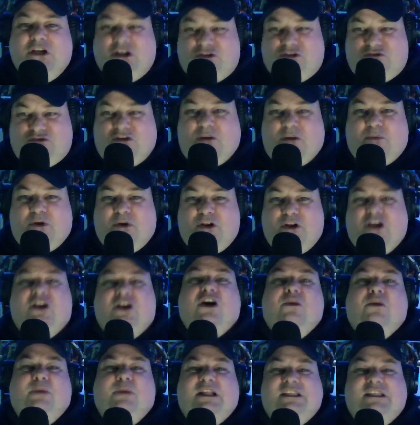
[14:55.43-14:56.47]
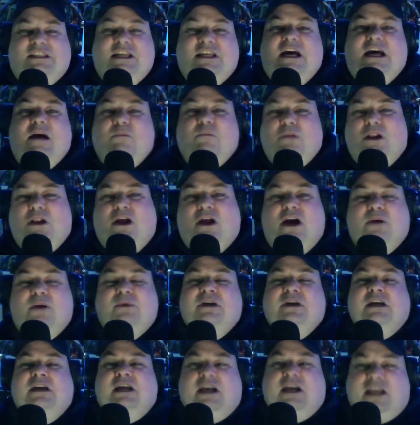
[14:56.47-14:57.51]
Drop all your comments down below.
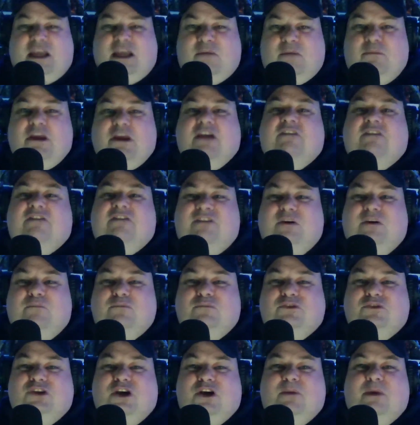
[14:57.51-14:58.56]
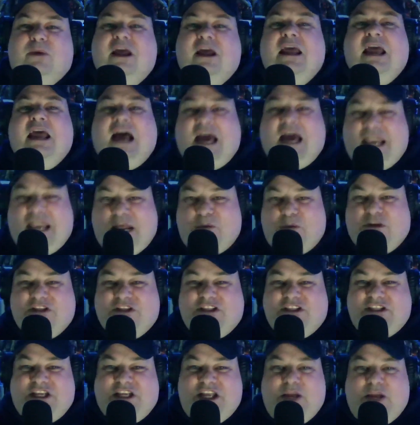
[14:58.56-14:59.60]
Give me a thumbs up and I will
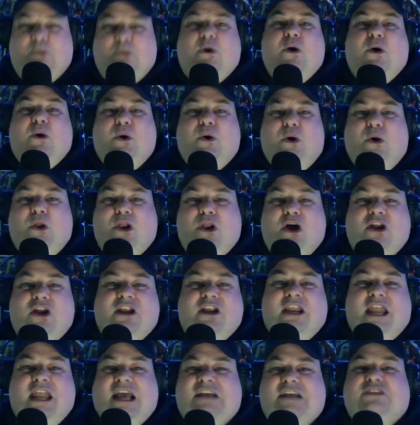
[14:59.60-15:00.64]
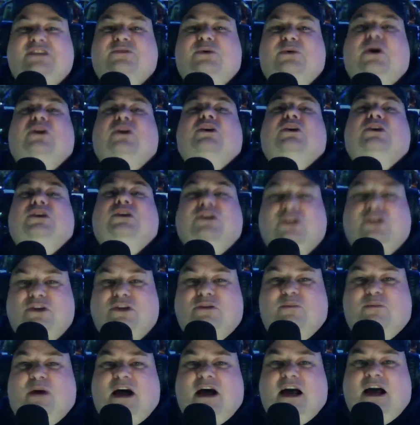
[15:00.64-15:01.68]
see you all on the next one.
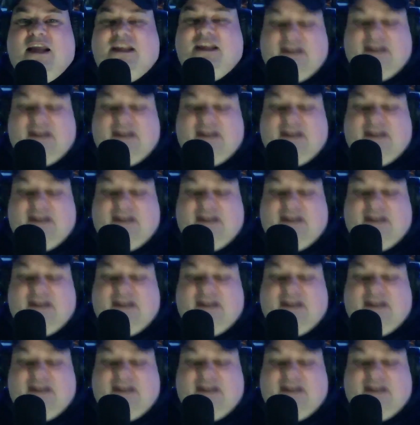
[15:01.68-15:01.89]
Goodbye.